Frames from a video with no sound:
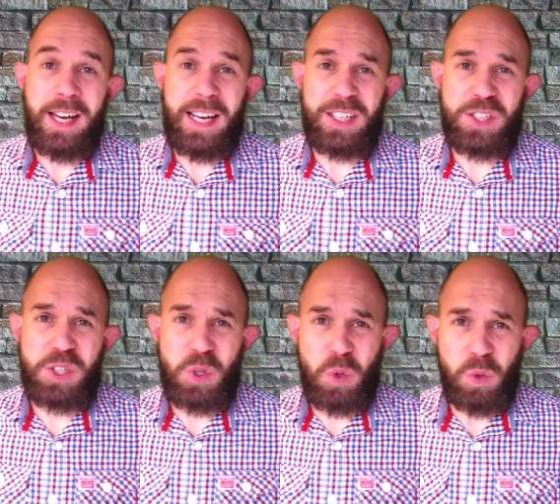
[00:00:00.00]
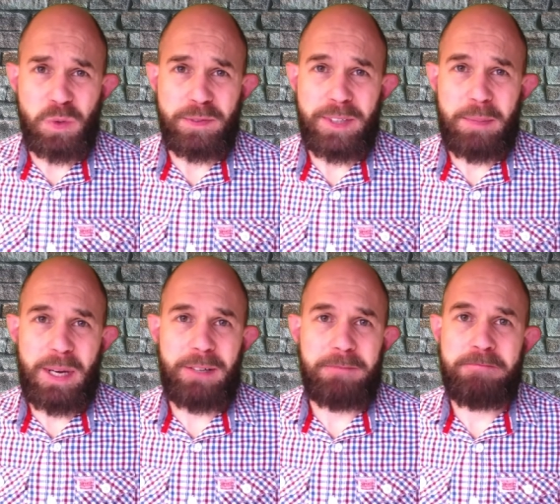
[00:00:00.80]
at school
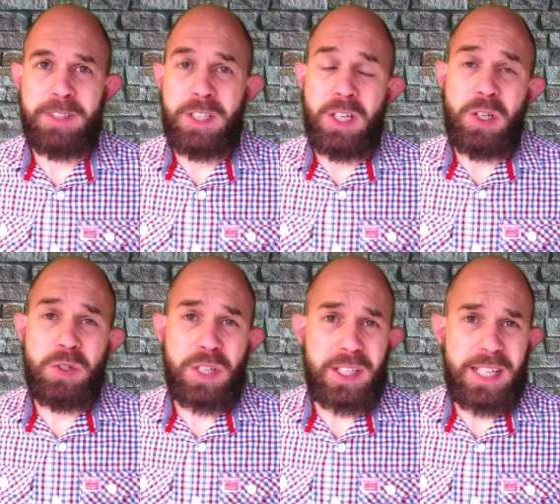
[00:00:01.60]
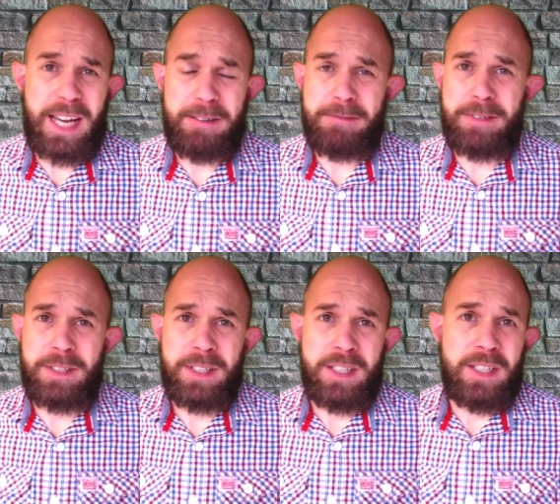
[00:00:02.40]
about who's going to have
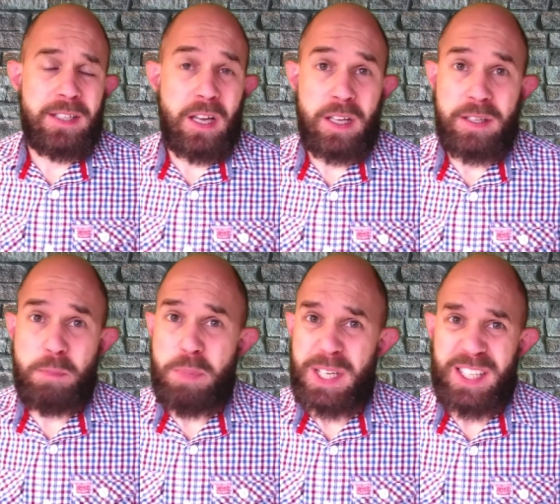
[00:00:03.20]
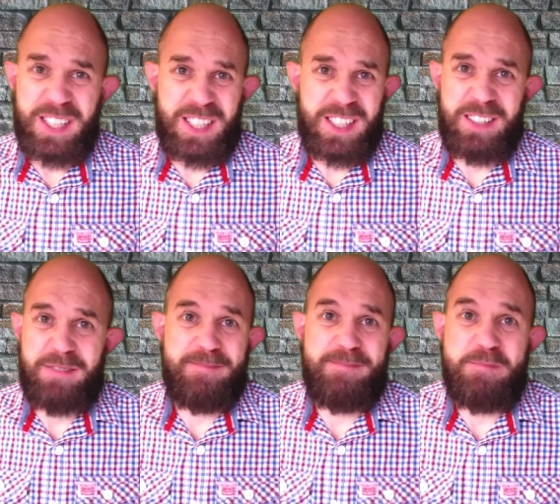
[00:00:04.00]
the biggest
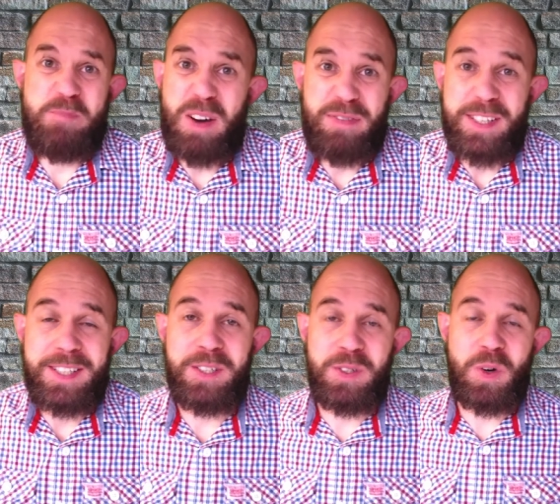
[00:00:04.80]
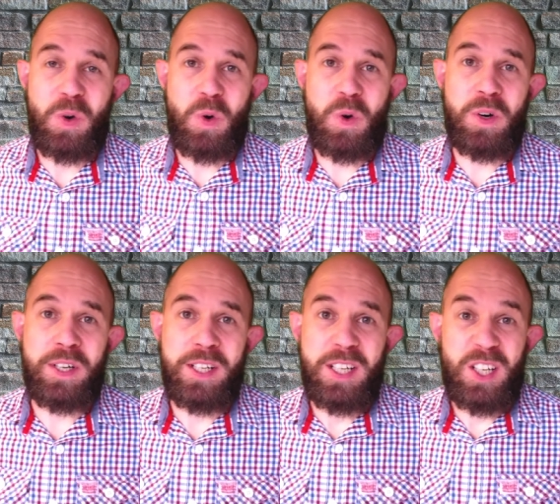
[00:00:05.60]
muffin, or
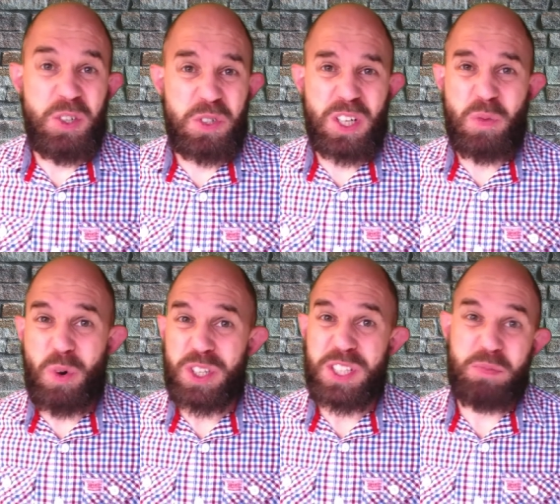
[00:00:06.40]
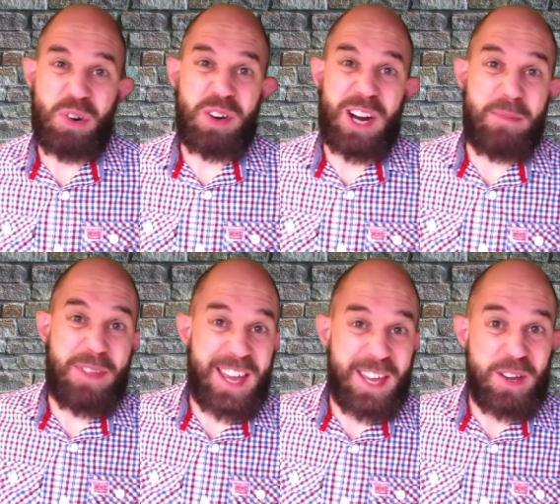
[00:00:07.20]
who's going to watch the programme
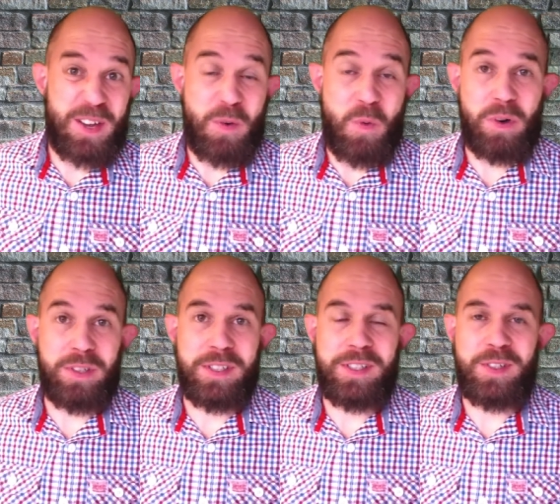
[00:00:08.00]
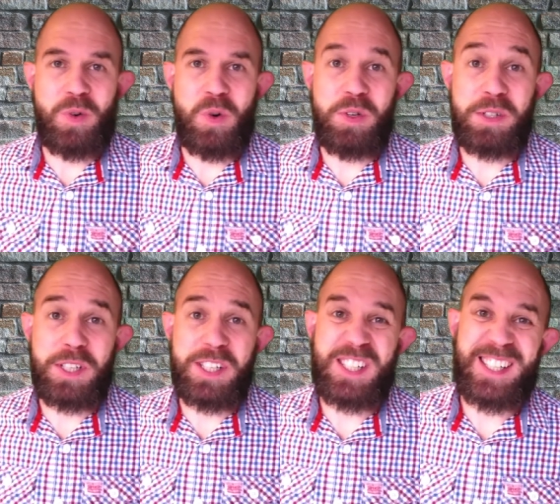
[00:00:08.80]
they want, or who's going
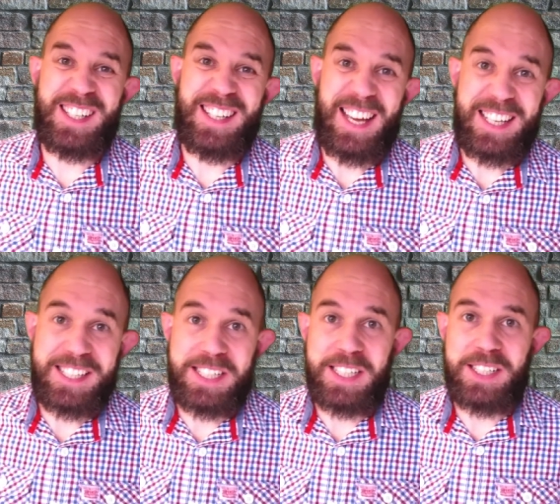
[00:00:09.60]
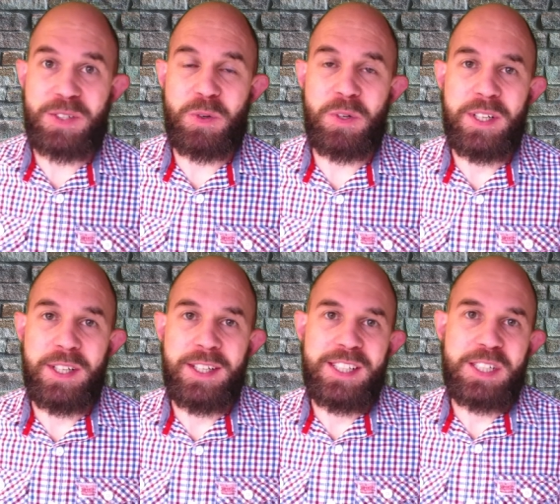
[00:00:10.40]
to sit in that seat or
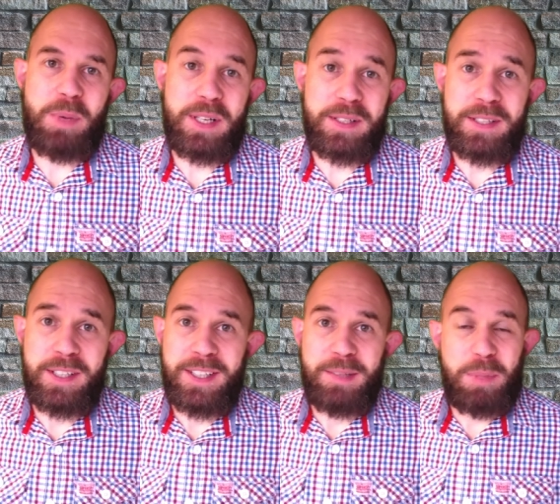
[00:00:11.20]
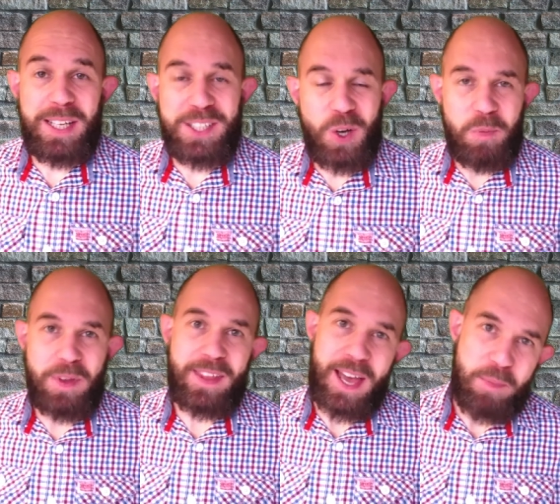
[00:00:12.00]
spend playtime
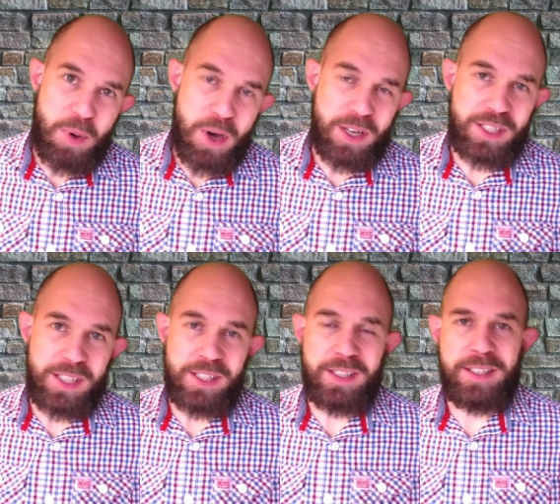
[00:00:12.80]
with that person?